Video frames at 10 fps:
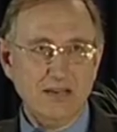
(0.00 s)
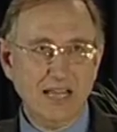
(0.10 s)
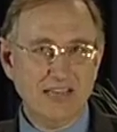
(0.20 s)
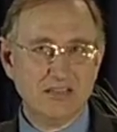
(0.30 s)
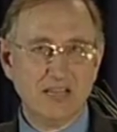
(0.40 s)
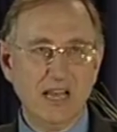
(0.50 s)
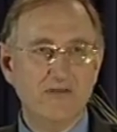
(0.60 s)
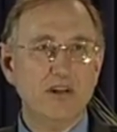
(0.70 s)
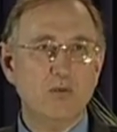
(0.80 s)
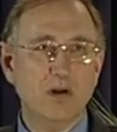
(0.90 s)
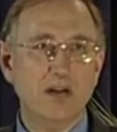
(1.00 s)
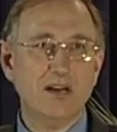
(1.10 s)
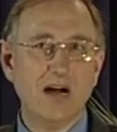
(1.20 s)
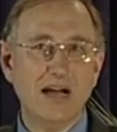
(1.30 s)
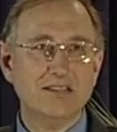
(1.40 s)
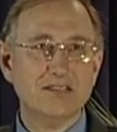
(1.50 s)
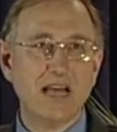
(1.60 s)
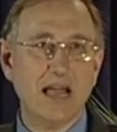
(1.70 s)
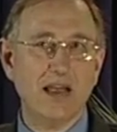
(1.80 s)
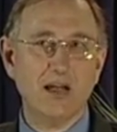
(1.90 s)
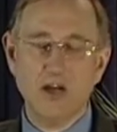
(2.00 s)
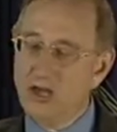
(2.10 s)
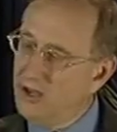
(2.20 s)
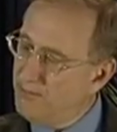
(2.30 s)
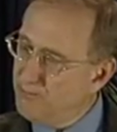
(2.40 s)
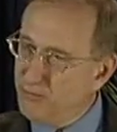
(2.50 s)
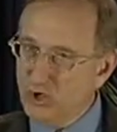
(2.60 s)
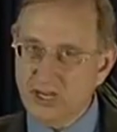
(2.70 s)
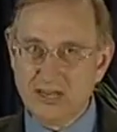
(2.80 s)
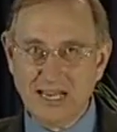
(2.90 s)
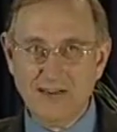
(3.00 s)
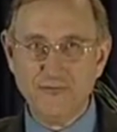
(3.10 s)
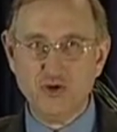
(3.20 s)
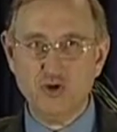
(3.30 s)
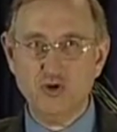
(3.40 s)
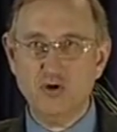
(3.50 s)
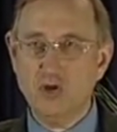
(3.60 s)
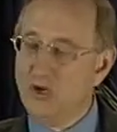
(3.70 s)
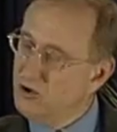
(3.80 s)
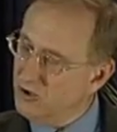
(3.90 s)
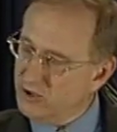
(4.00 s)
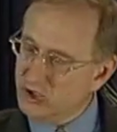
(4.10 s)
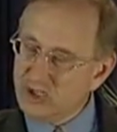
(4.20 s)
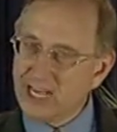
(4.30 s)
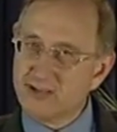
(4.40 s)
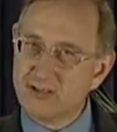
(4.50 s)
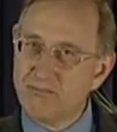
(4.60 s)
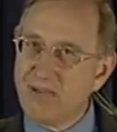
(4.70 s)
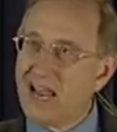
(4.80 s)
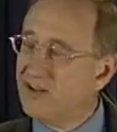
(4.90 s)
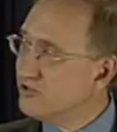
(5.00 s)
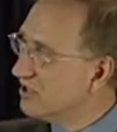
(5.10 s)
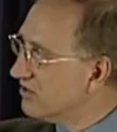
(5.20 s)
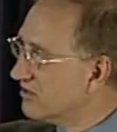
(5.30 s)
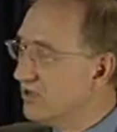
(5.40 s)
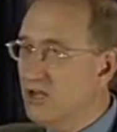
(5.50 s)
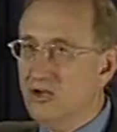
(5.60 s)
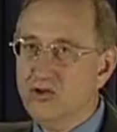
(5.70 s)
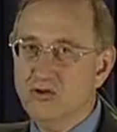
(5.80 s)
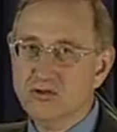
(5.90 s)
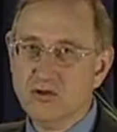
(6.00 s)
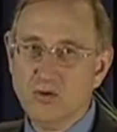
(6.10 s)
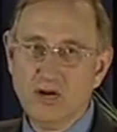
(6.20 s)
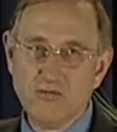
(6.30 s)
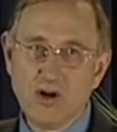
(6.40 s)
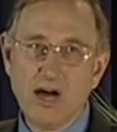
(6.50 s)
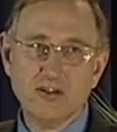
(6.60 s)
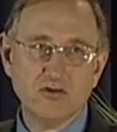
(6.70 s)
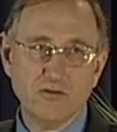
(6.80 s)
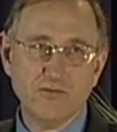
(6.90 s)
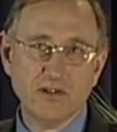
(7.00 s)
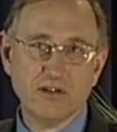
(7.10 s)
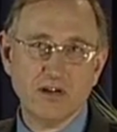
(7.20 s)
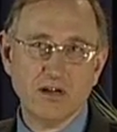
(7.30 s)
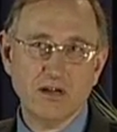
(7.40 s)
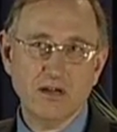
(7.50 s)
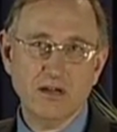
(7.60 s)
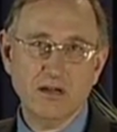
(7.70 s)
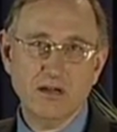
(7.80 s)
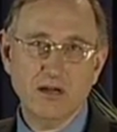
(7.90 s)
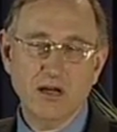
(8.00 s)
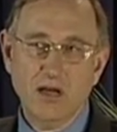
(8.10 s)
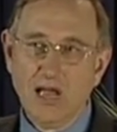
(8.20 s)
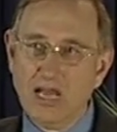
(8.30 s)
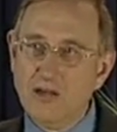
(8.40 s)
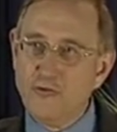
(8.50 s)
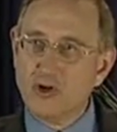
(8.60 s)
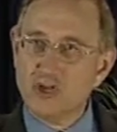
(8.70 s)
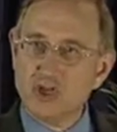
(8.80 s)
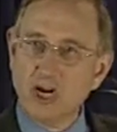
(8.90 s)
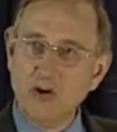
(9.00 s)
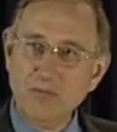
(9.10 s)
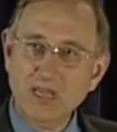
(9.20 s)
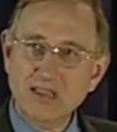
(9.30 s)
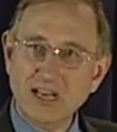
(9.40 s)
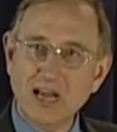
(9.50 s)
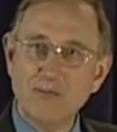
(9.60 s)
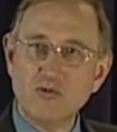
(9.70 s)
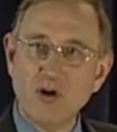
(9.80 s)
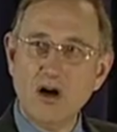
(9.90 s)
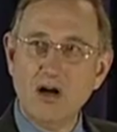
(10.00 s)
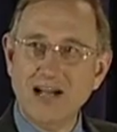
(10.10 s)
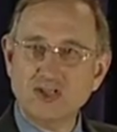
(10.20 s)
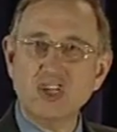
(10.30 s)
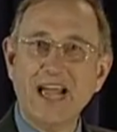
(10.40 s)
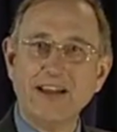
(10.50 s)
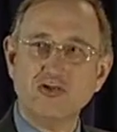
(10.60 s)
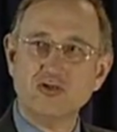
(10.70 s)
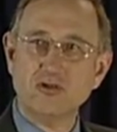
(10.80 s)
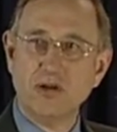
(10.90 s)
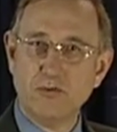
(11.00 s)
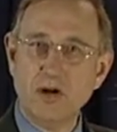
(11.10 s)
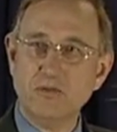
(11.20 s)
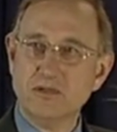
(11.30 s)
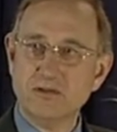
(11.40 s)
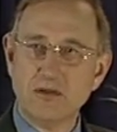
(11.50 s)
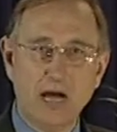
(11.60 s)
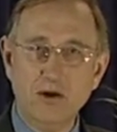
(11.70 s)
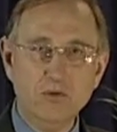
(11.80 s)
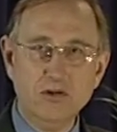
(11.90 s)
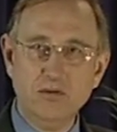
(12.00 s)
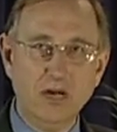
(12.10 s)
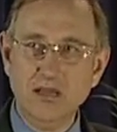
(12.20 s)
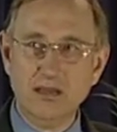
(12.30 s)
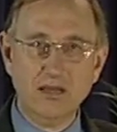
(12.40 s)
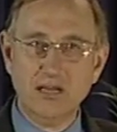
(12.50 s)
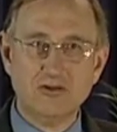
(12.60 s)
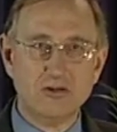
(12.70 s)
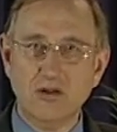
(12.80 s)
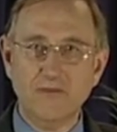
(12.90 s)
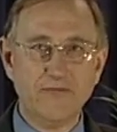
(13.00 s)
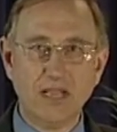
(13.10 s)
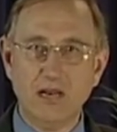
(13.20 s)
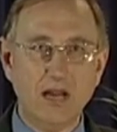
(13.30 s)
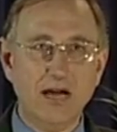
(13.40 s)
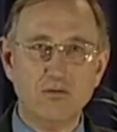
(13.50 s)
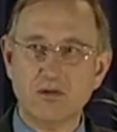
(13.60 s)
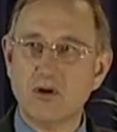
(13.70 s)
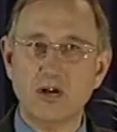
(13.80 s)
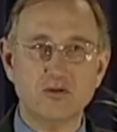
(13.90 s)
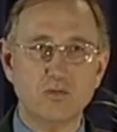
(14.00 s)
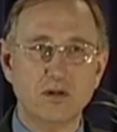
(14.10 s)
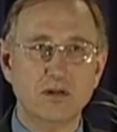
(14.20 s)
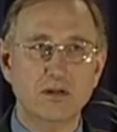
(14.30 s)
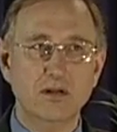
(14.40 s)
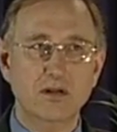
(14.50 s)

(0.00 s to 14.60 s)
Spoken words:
Test every word I say. Put it into the checks and balances. Use the Word of God as your filter. And if you can show me that I'm wrong, I'll change. I promise. I don't want to do anything that's not in line with God's will.